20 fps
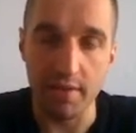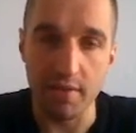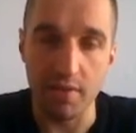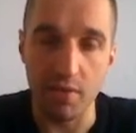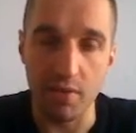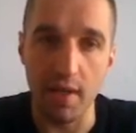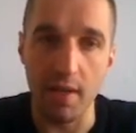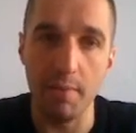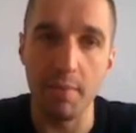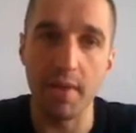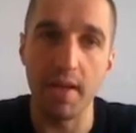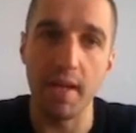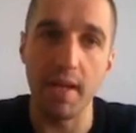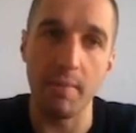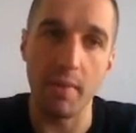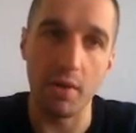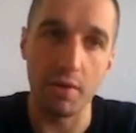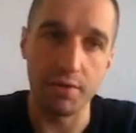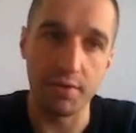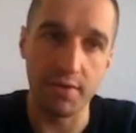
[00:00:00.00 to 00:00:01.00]
So Ape
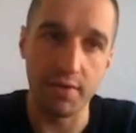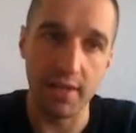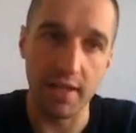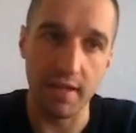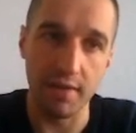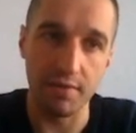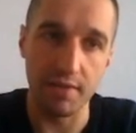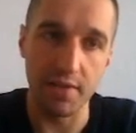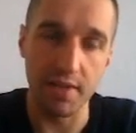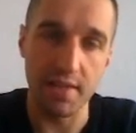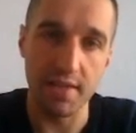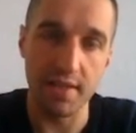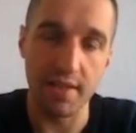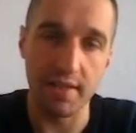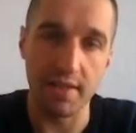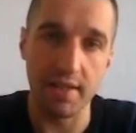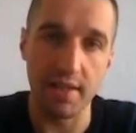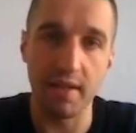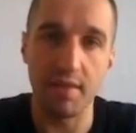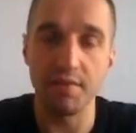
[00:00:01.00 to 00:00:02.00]
came out with NFTs
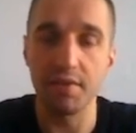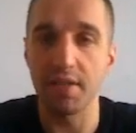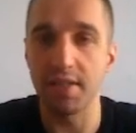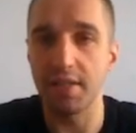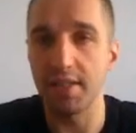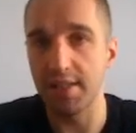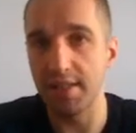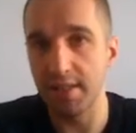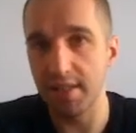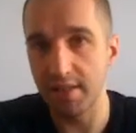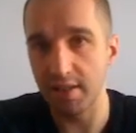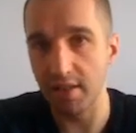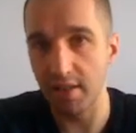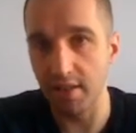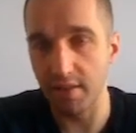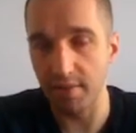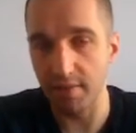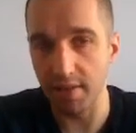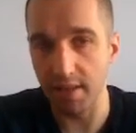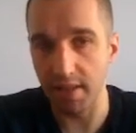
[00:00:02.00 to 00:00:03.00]
and then after they did
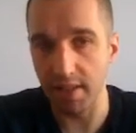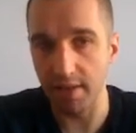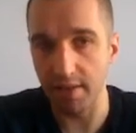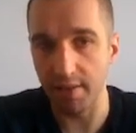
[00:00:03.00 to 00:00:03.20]
uh, like